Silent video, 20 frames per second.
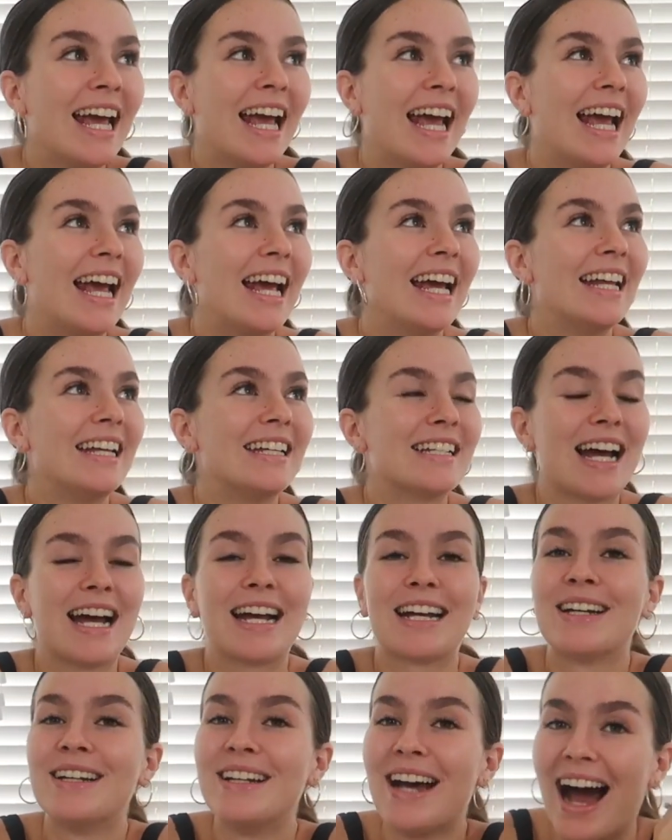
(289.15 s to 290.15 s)
And
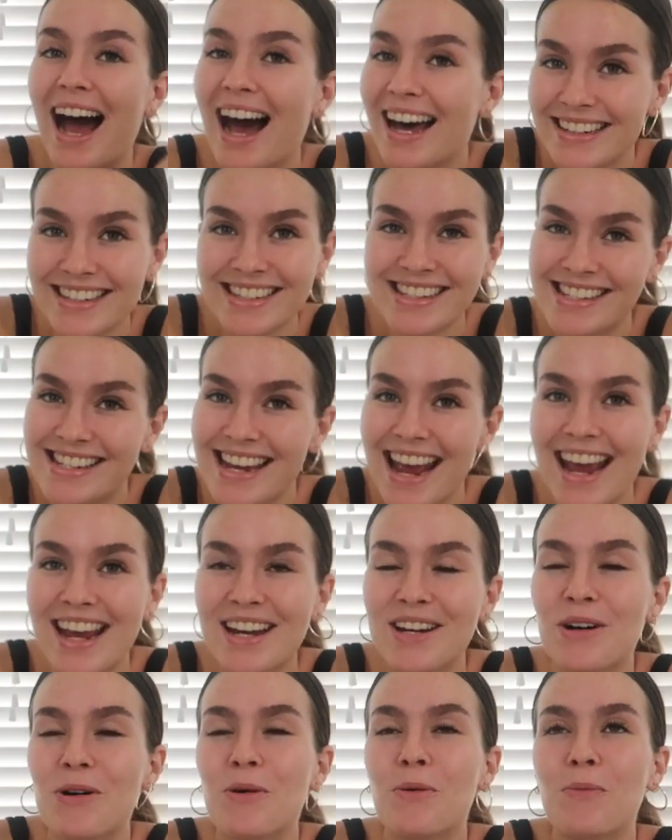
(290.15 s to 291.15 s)
I
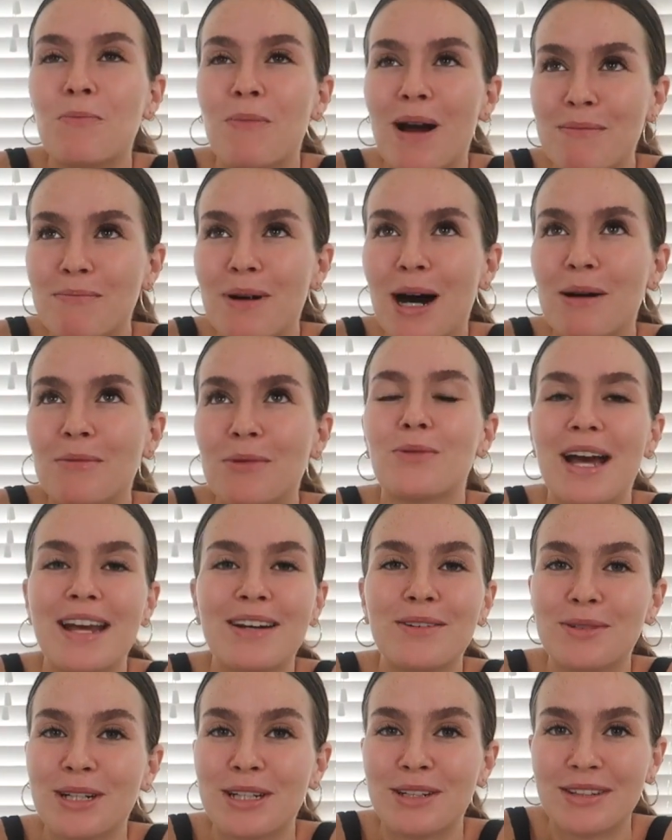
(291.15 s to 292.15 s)
understand my mum
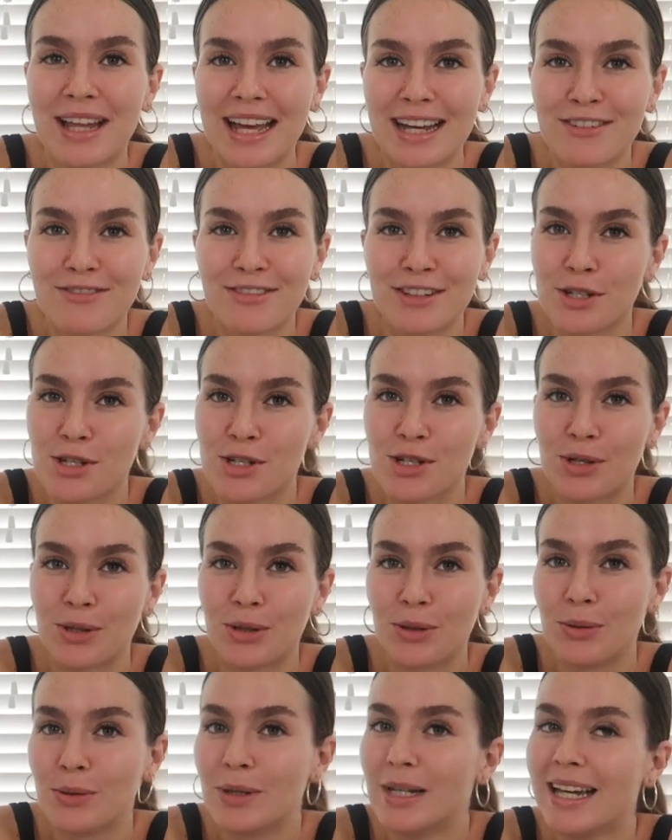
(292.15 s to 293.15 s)
when we'd like finish
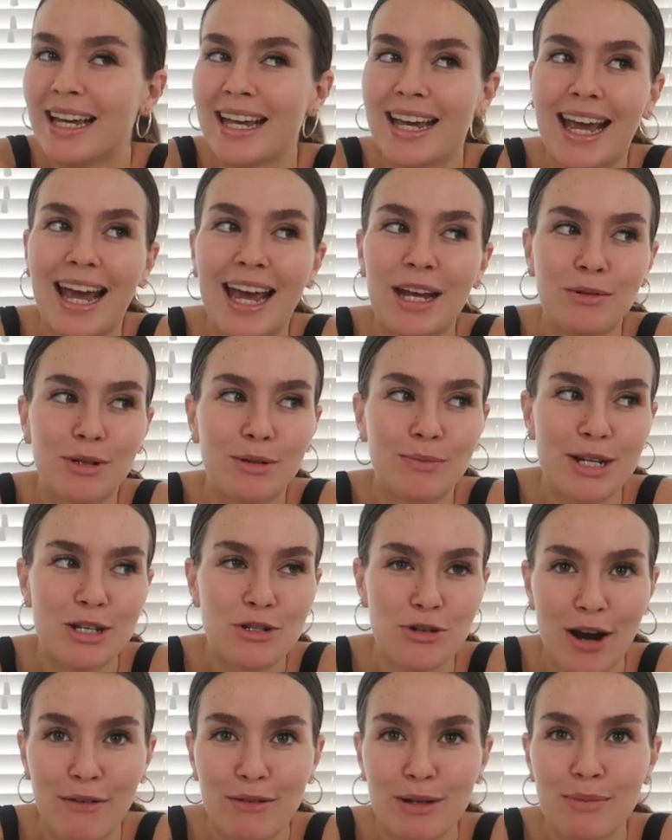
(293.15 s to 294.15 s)
school and would be
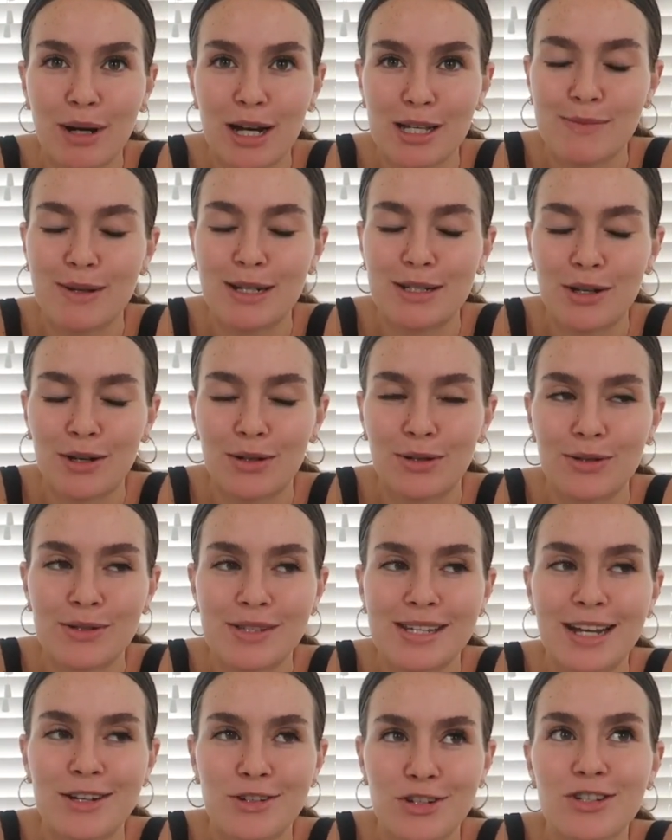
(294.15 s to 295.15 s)
driving past
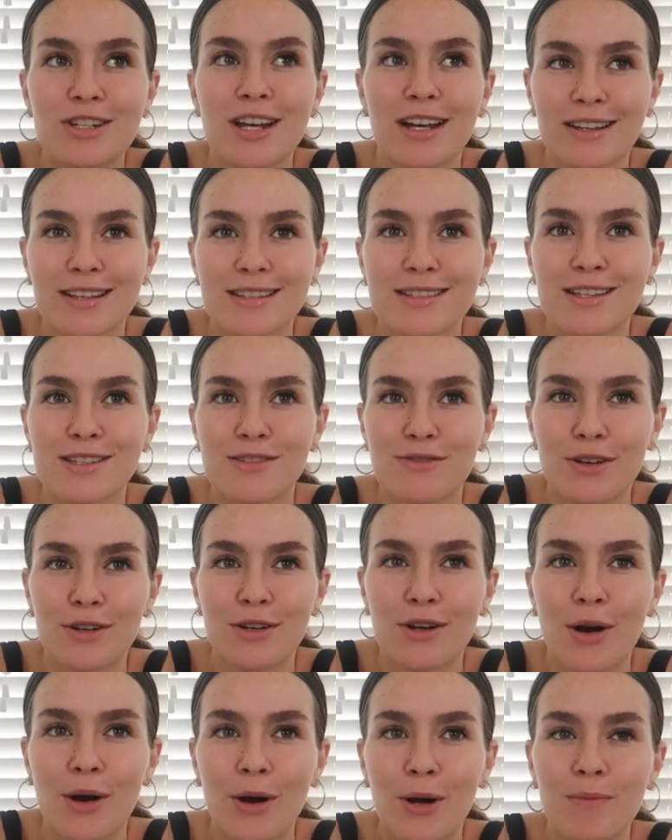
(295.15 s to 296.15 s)
McDonald's and she'd tell us there's
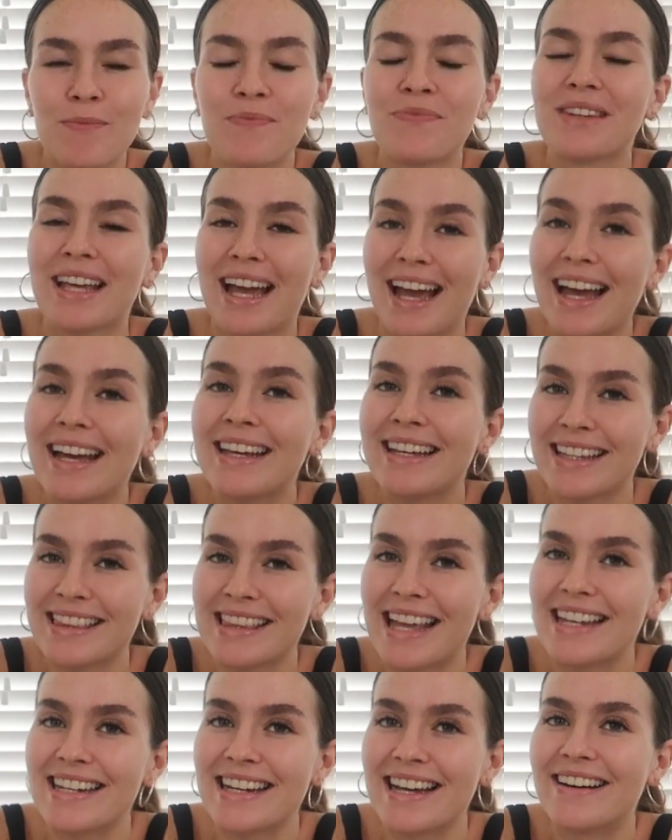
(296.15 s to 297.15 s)
food at home. I get
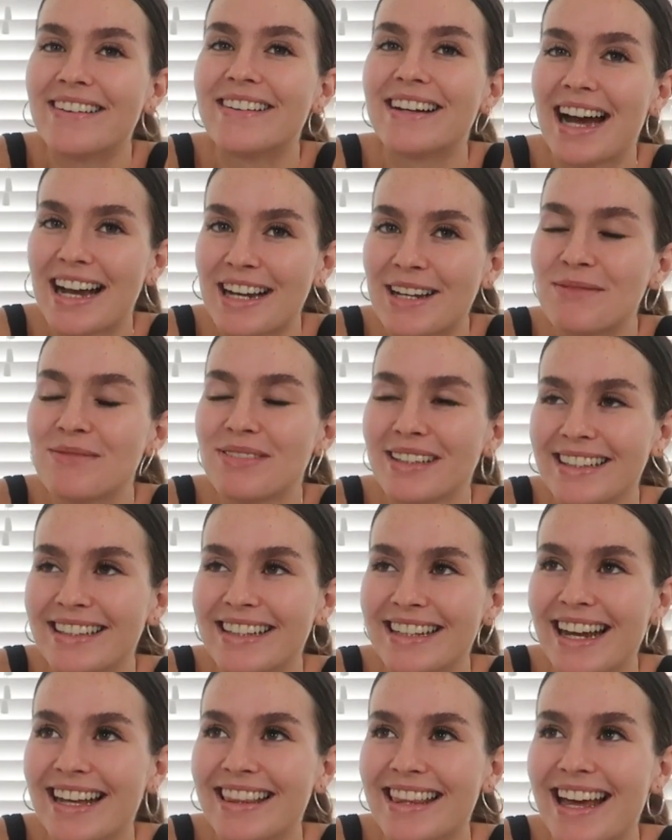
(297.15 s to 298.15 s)
that now. I
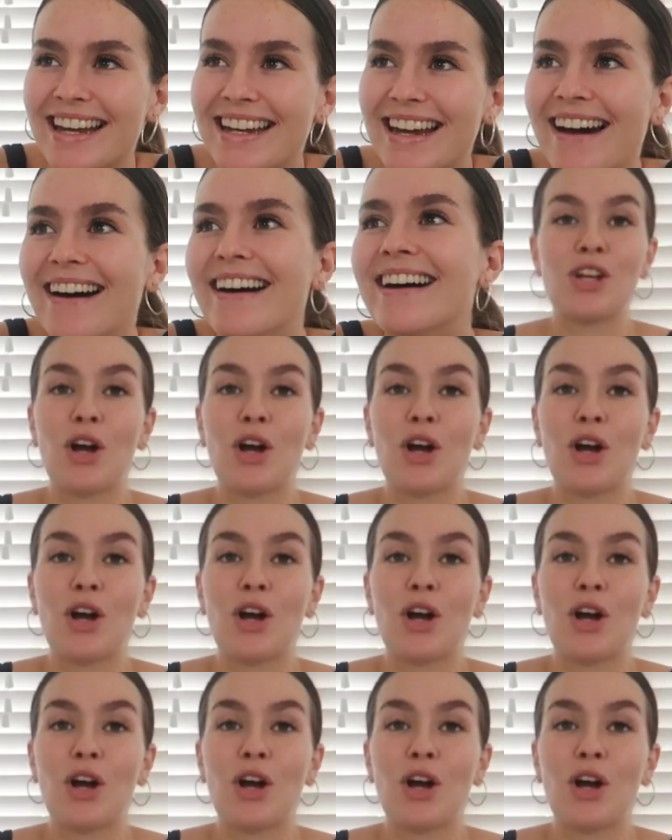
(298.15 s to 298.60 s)
completely get that now.